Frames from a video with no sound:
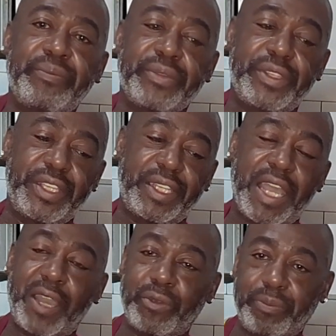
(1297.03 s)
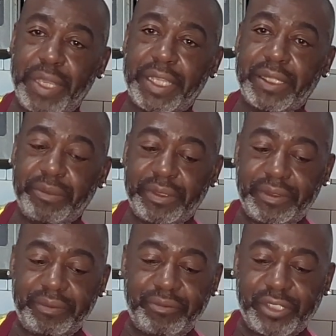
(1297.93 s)
then I would bake them
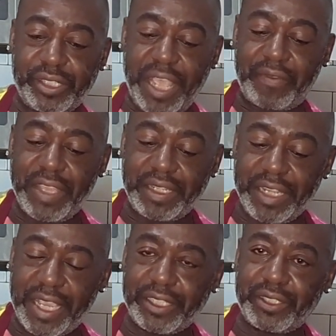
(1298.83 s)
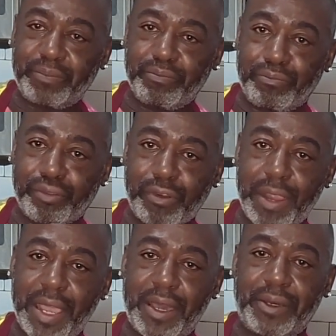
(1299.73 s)
and just have that nice
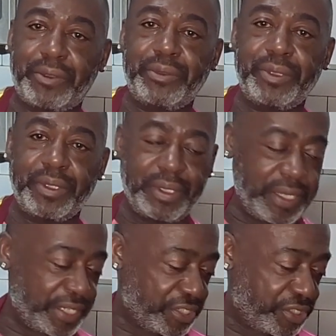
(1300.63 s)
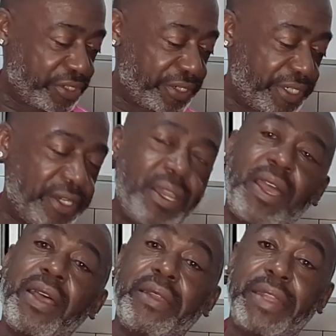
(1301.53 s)
brown exterior.
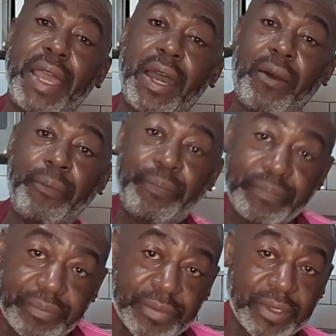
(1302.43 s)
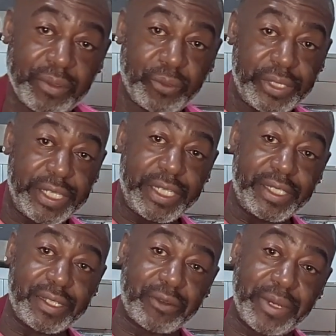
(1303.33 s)
Now, when
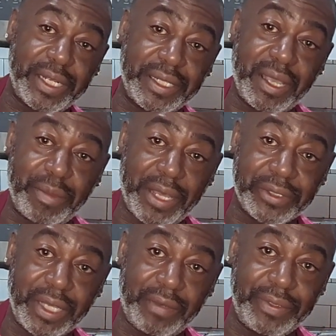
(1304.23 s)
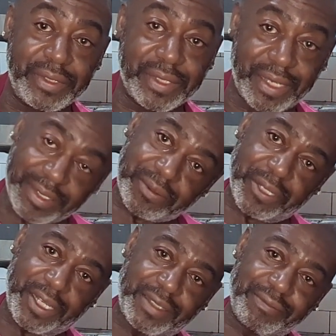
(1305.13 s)
these are ready to come out the ovens, guess
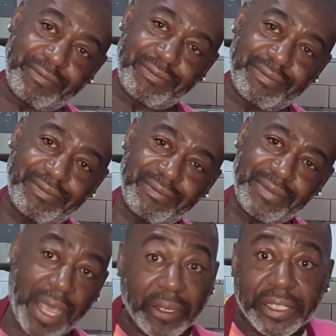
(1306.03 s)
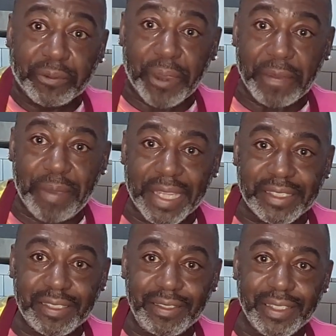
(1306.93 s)
what? I'll get right back
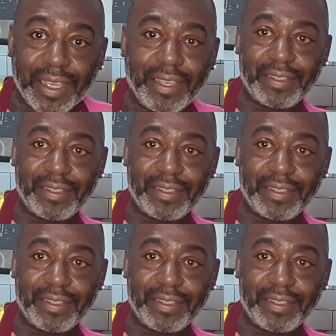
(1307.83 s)
to you.